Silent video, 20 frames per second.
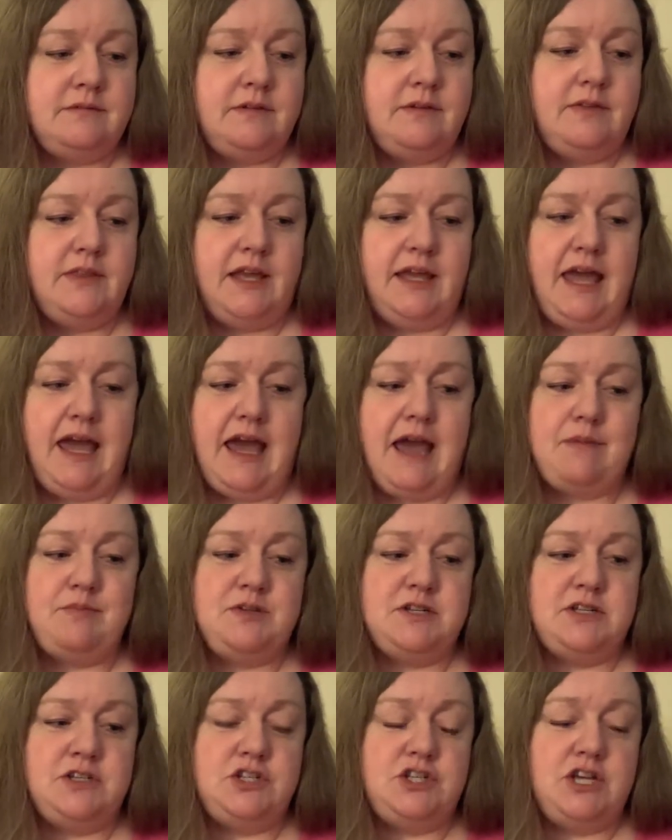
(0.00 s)
The
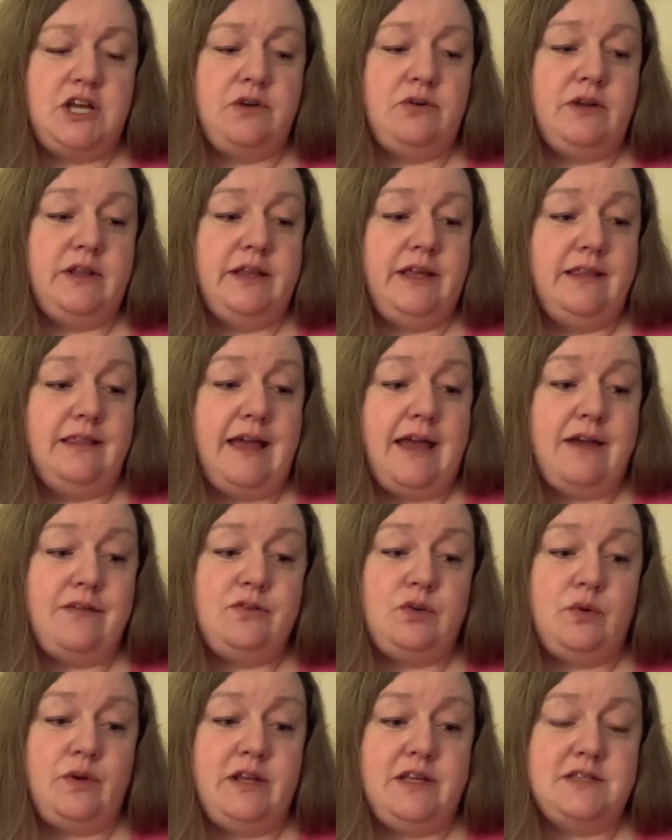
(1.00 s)
captain generally
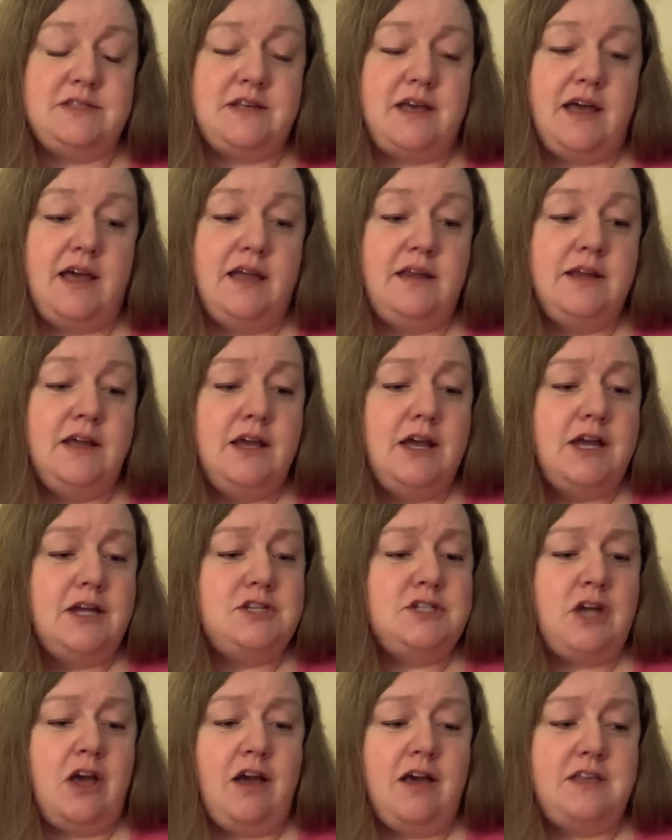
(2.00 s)
laughed when he saw it,
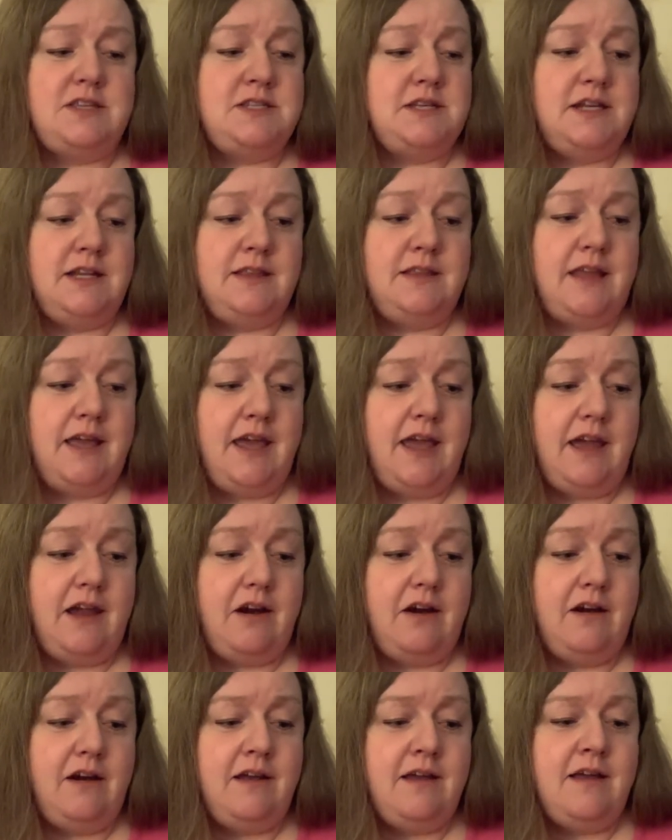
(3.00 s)
tossed it in the
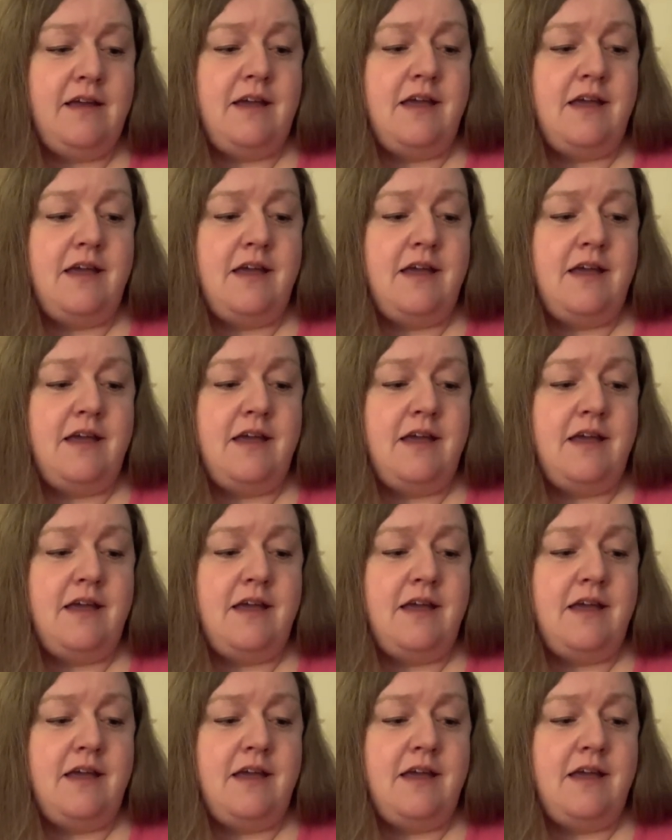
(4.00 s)
air,